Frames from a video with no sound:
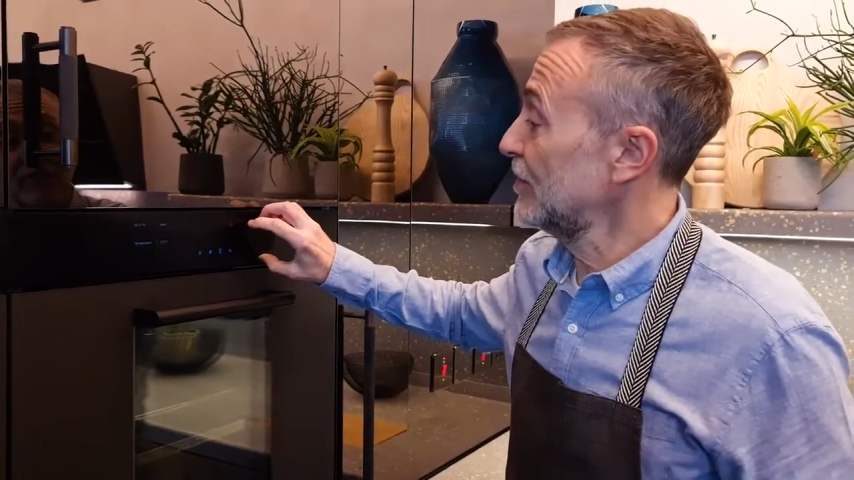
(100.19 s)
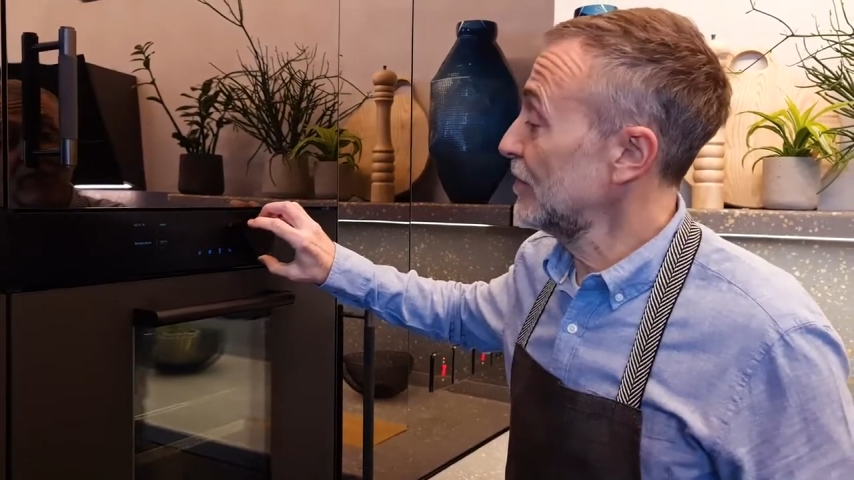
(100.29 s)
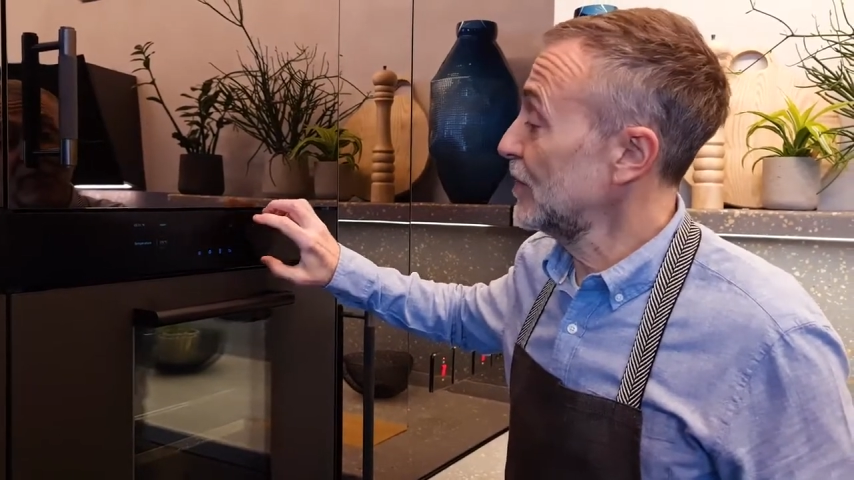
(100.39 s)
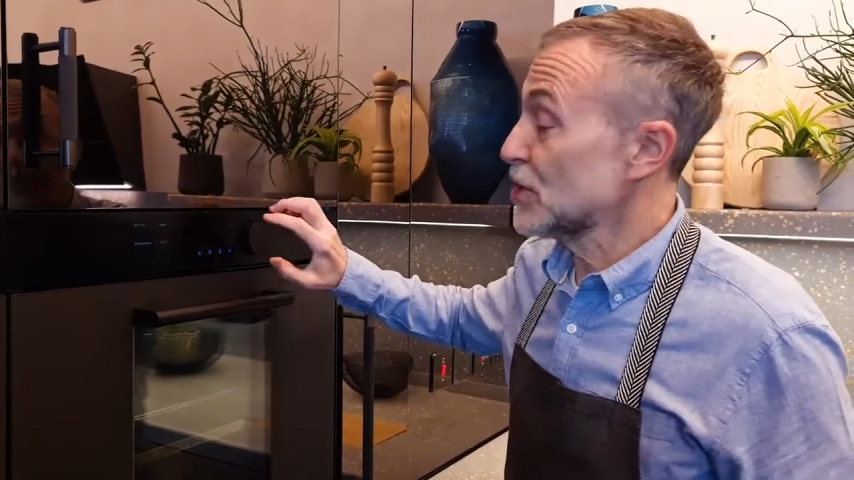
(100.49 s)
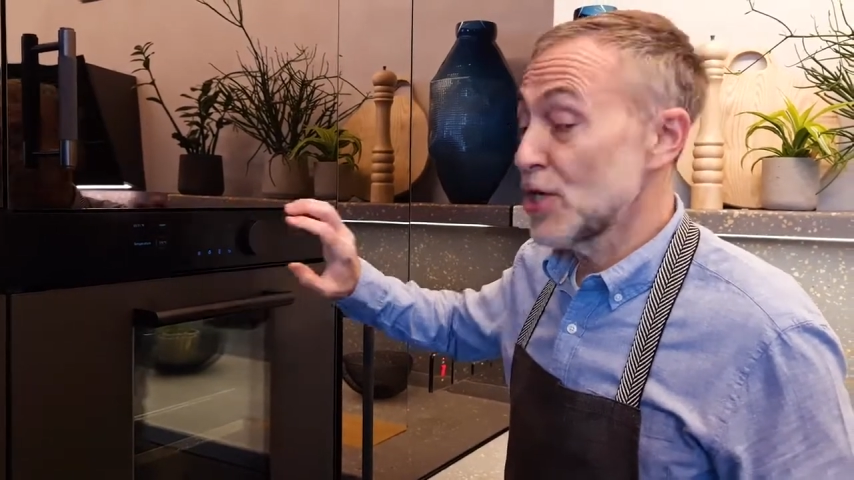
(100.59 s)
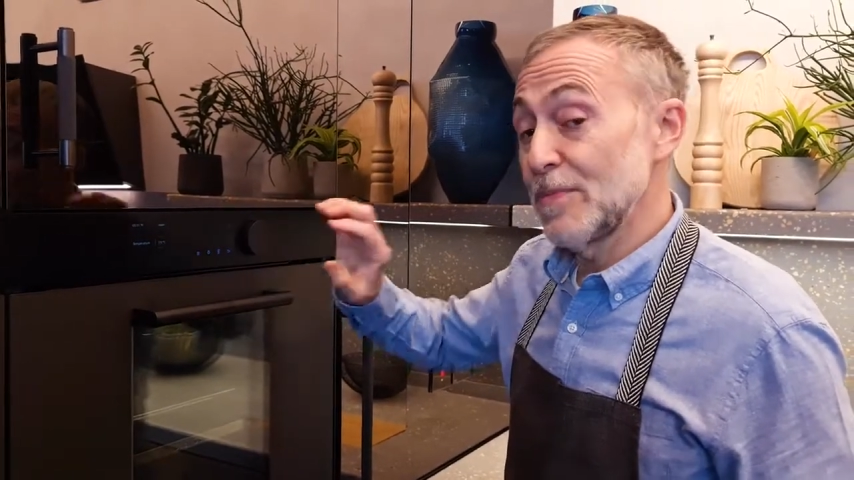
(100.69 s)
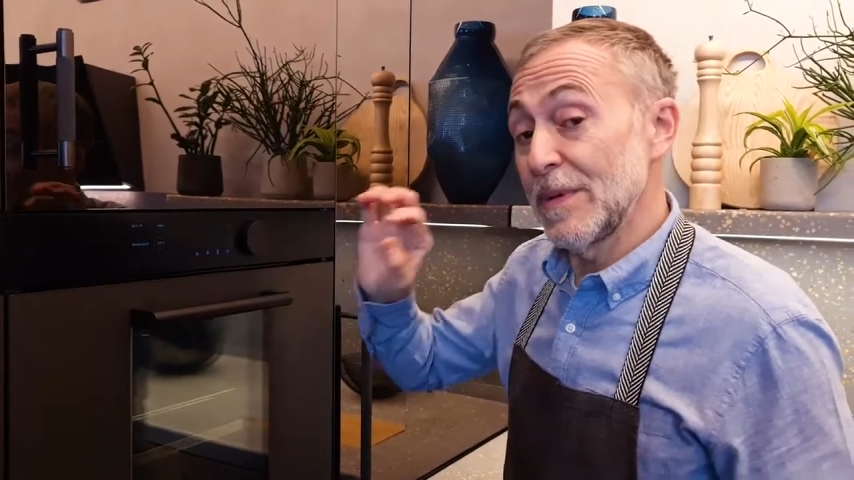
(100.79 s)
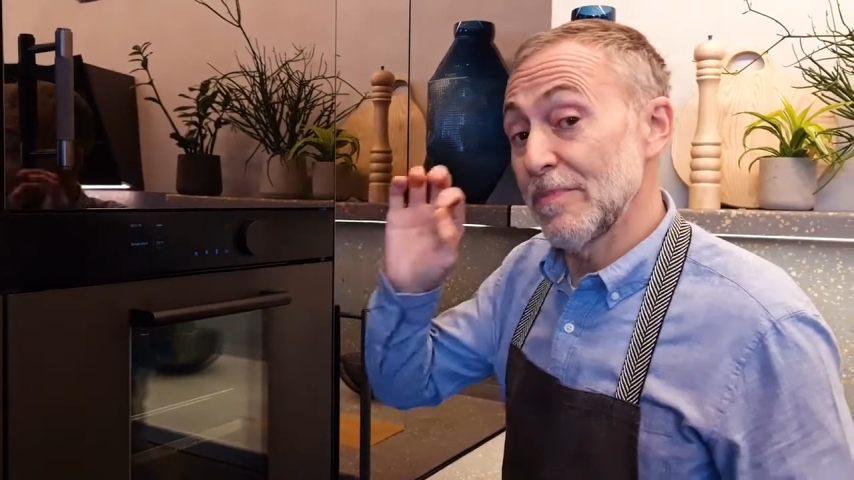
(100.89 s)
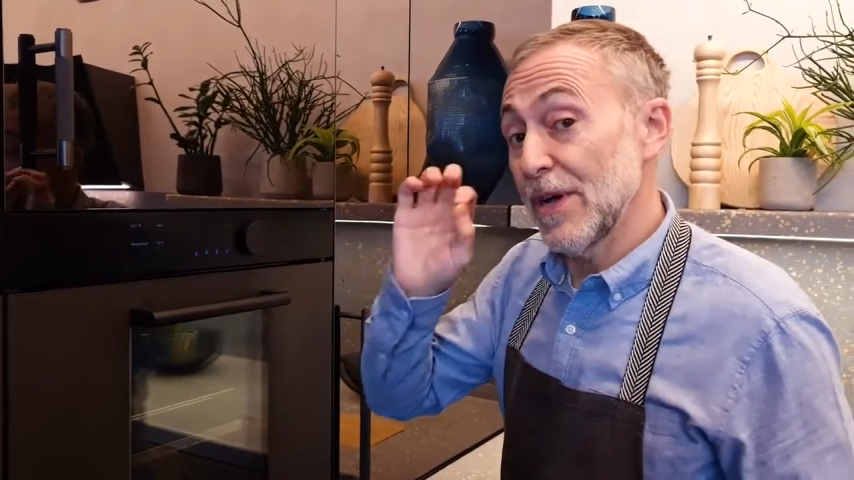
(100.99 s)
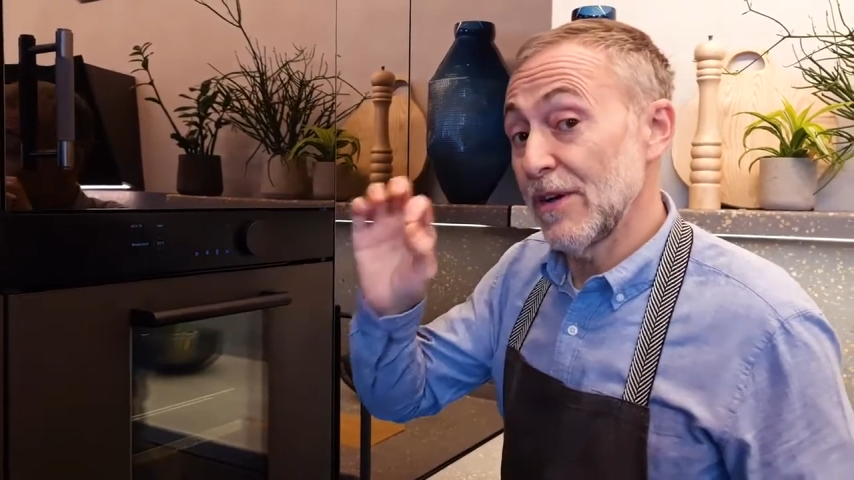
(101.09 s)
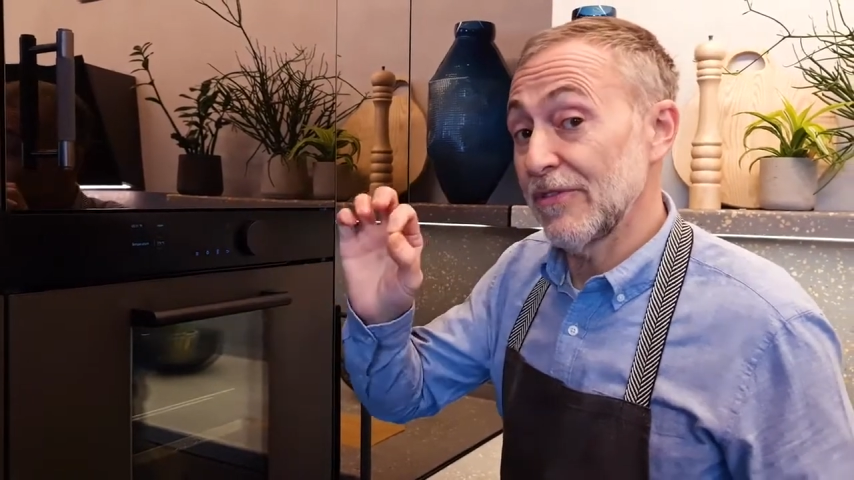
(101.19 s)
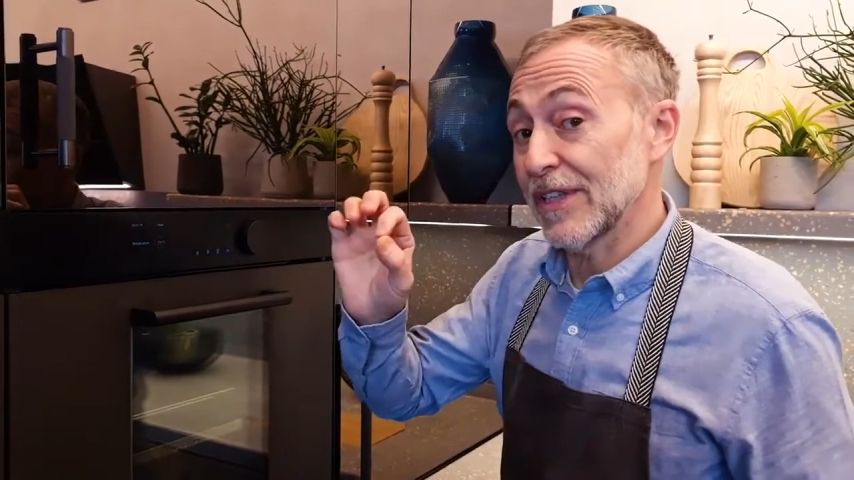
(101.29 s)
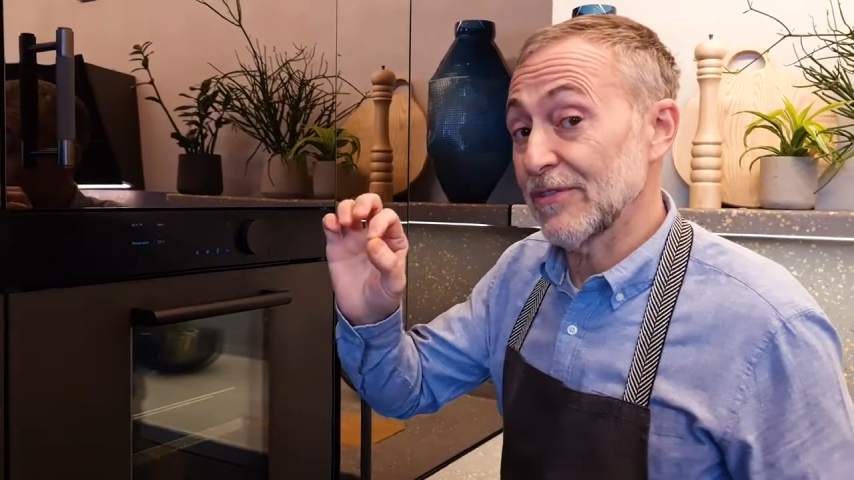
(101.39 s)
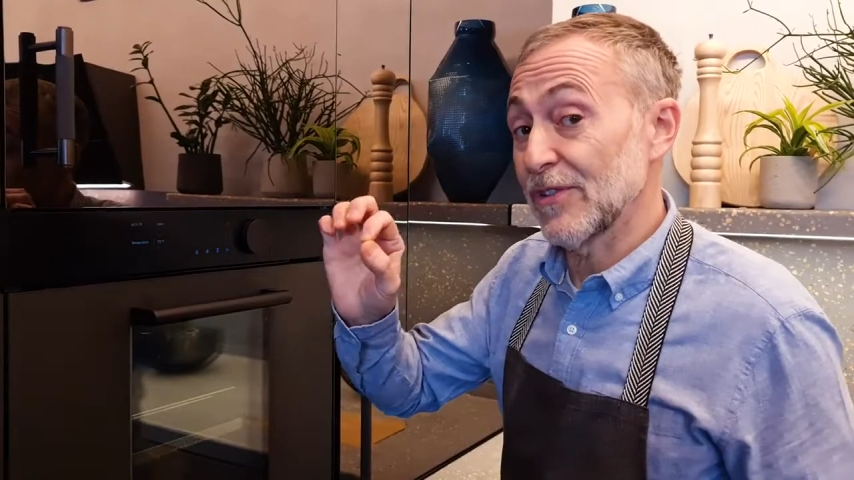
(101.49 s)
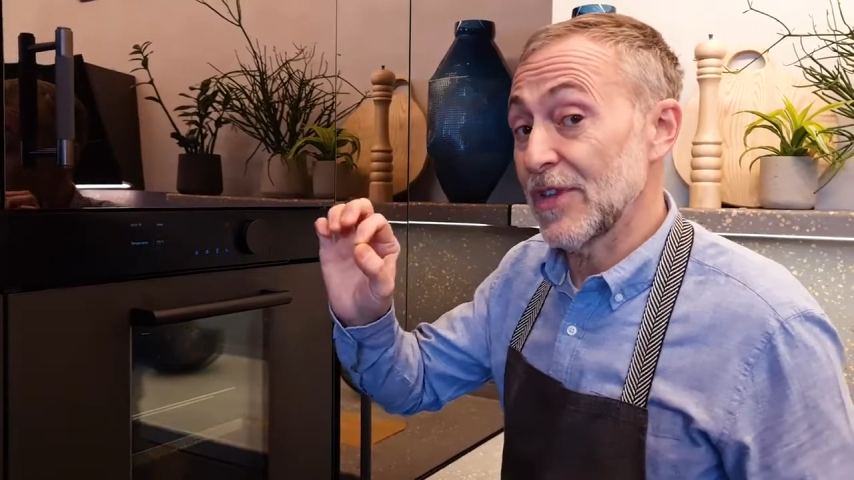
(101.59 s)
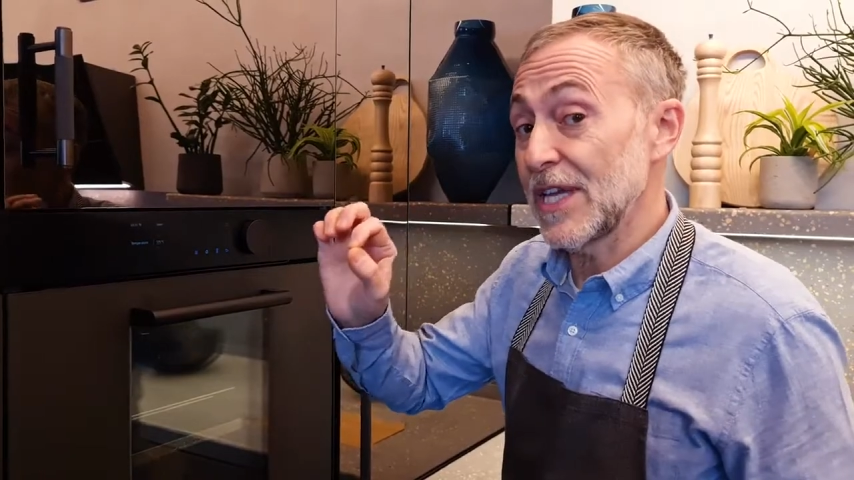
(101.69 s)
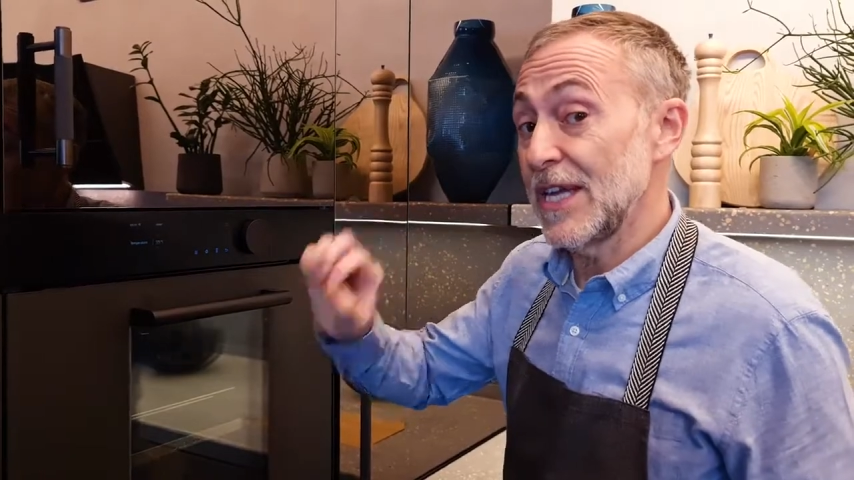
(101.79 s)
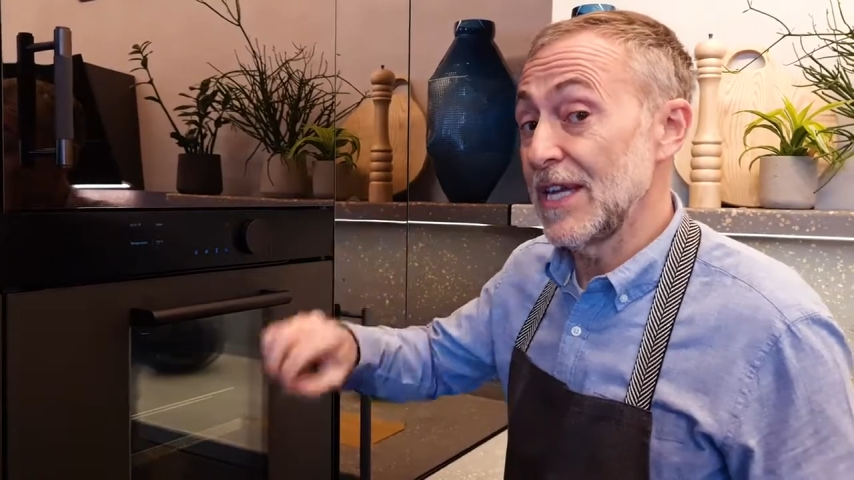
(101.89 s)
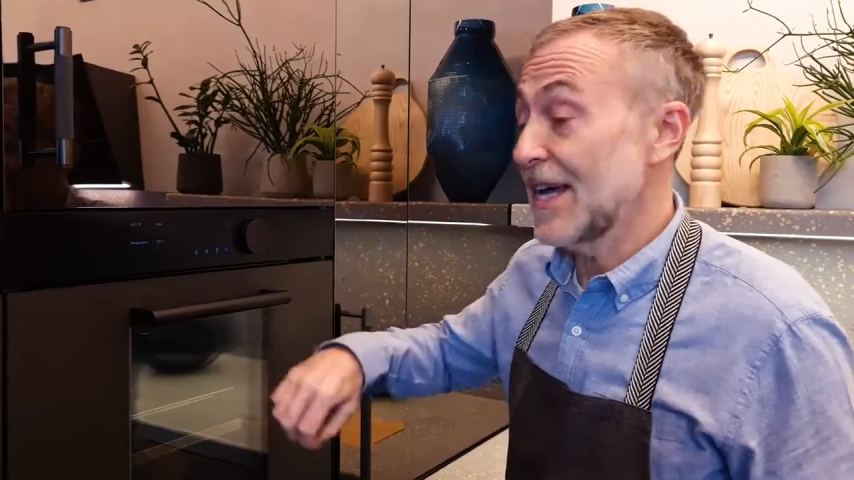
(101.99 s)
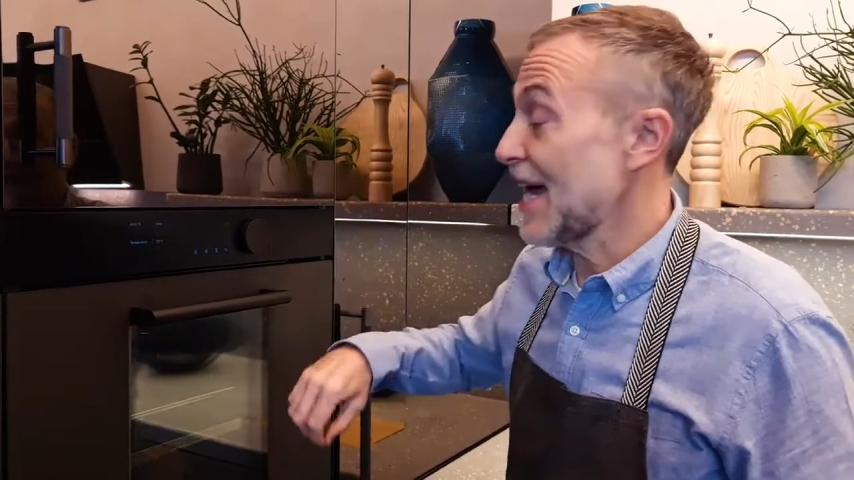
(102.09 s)
which should be perfect for
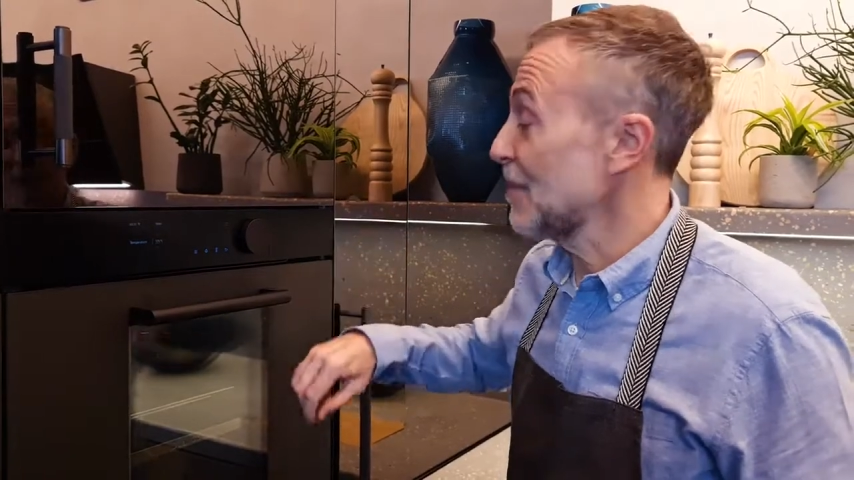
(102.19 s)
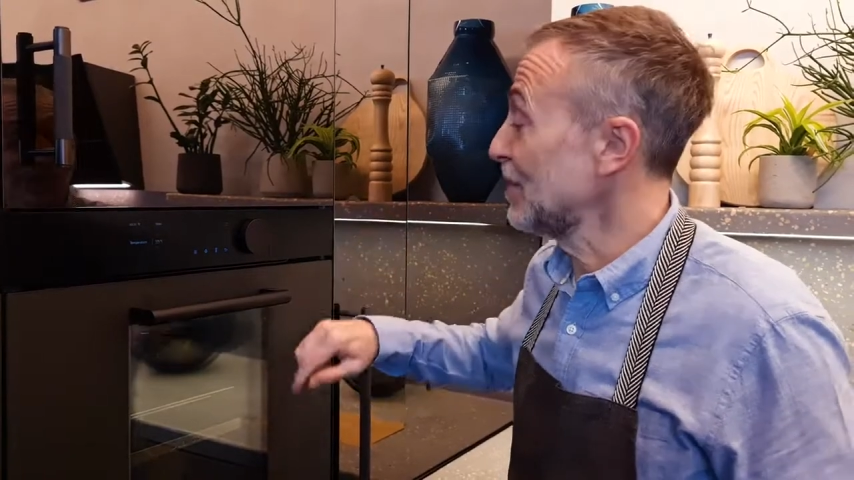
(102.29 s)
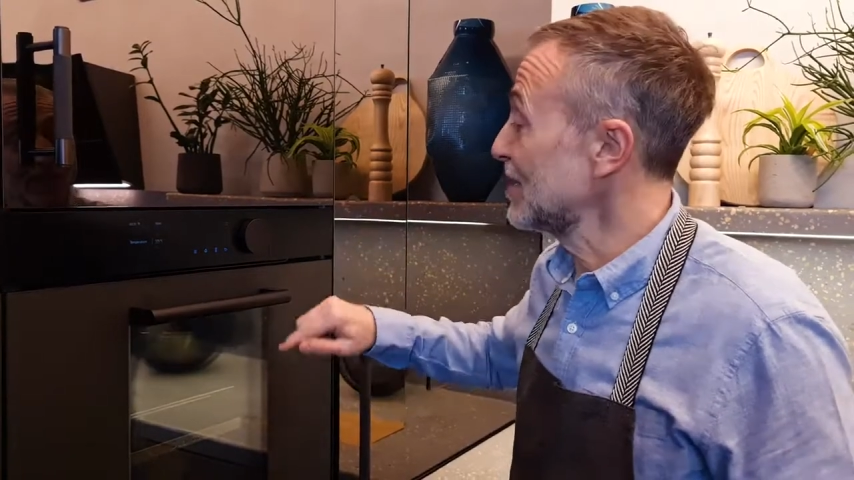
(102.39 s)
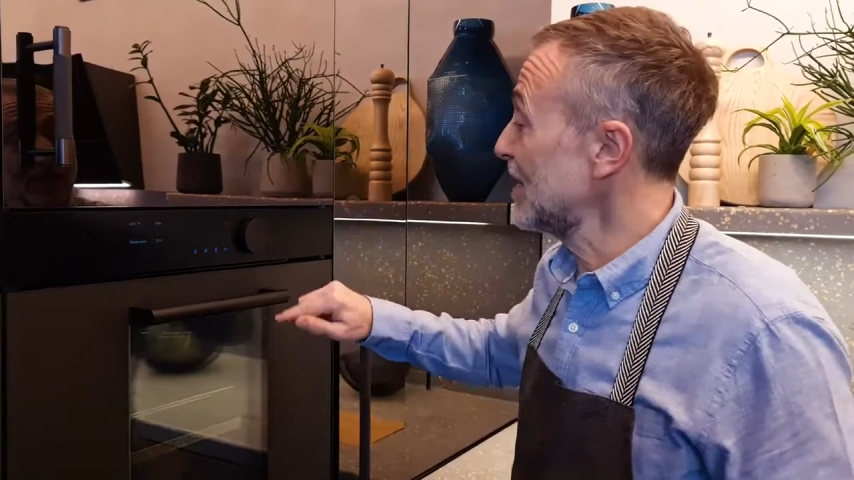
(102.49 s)
the apple